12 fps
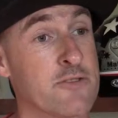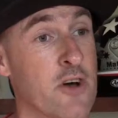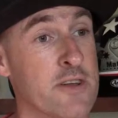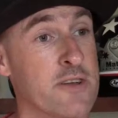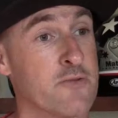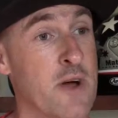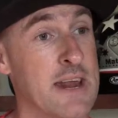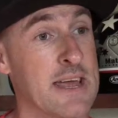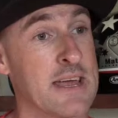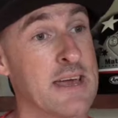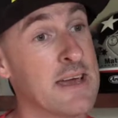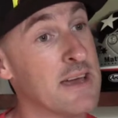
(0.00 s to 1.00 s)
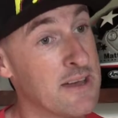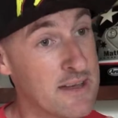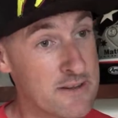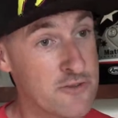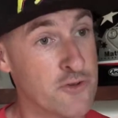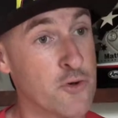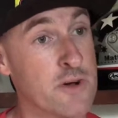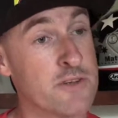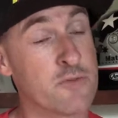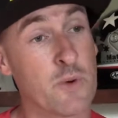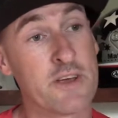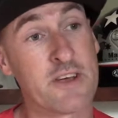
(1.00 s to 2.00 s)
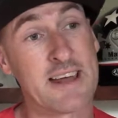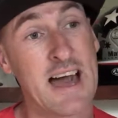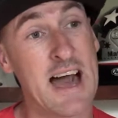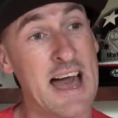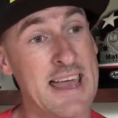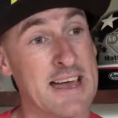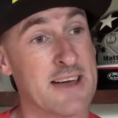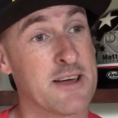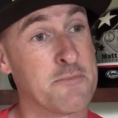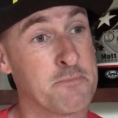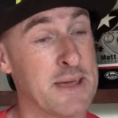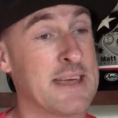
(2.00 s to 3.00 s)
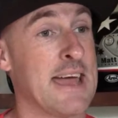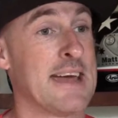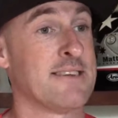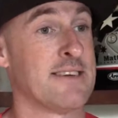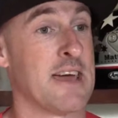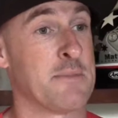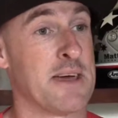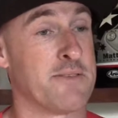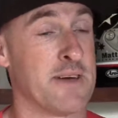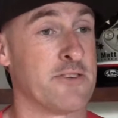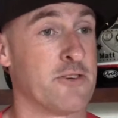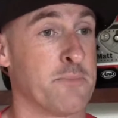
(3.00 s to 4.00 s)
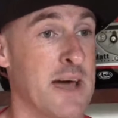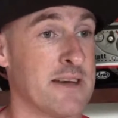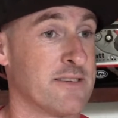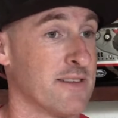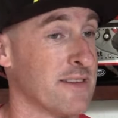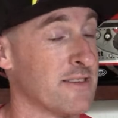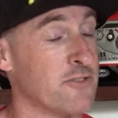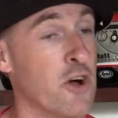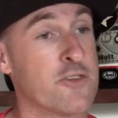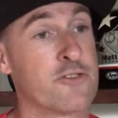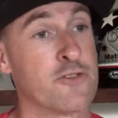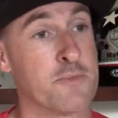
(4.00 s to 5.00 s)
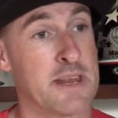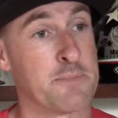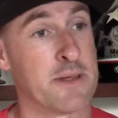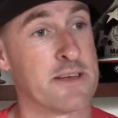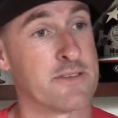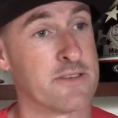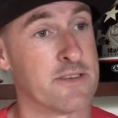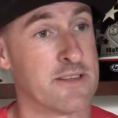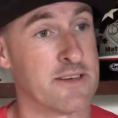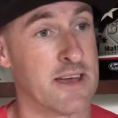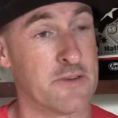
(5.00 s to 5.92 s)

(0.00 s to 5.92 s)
started running tours where you can hire big KTM adventure bikes, and there's not too many places in the